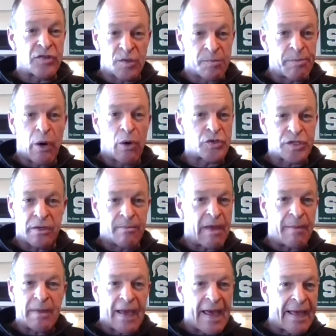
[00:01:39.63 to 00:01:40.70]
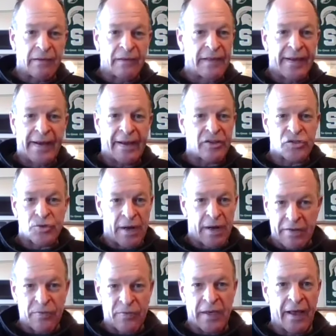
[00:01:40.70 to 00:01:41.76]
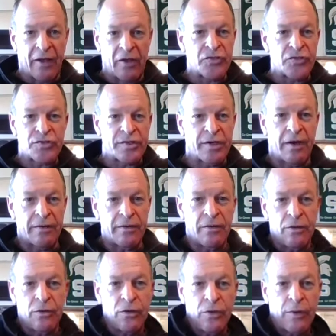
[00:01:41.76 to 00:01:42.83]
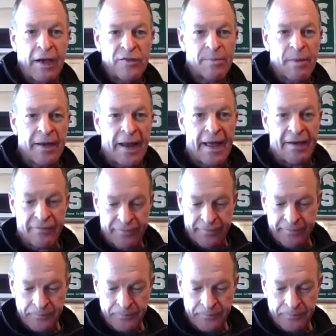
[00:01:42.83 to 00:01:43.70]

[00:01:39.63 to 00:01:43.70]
as opposed to maybe analytics or anything else uh, you, you guys might have?